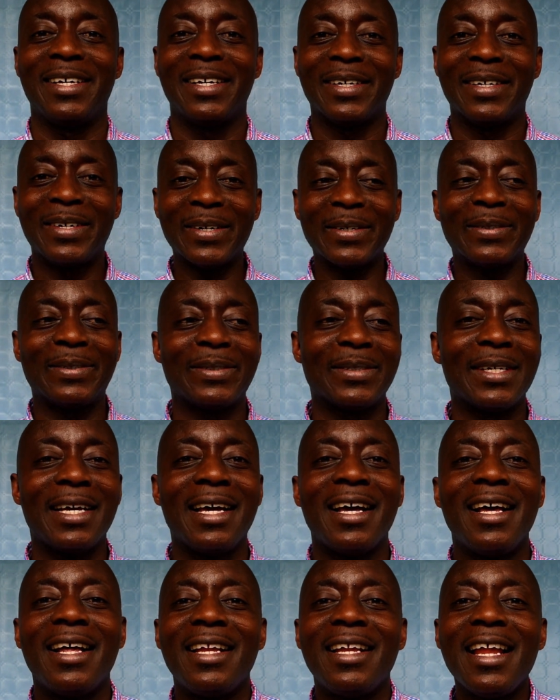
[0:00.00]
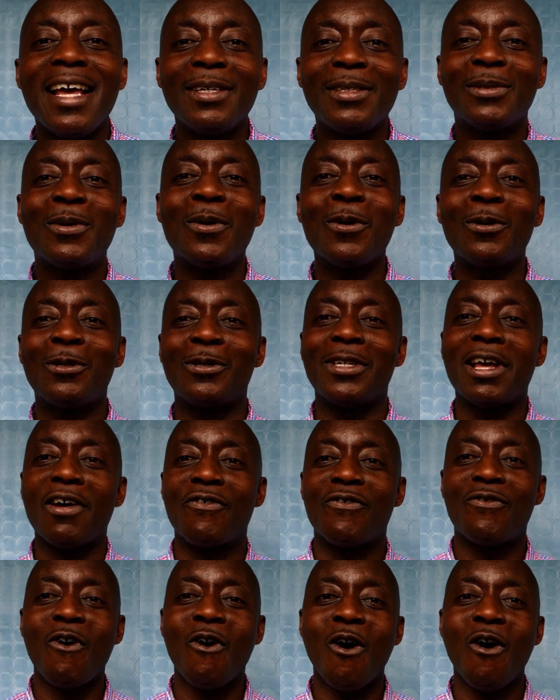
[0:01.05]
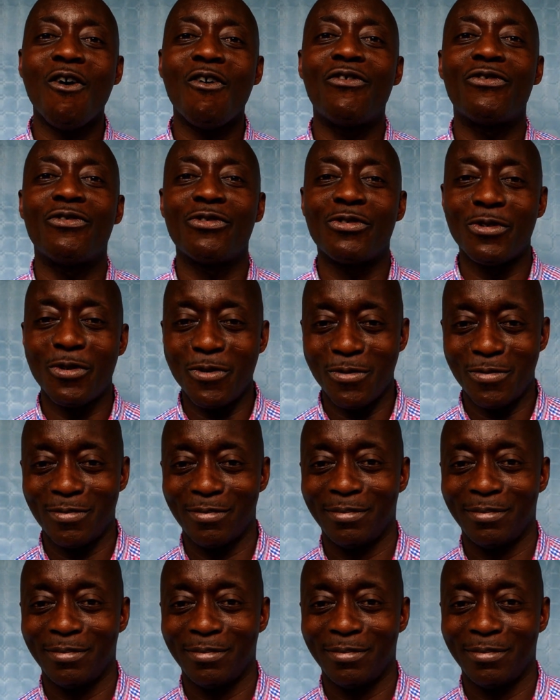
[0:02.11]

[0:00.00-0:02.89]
Good. Let's go to the fourth rule.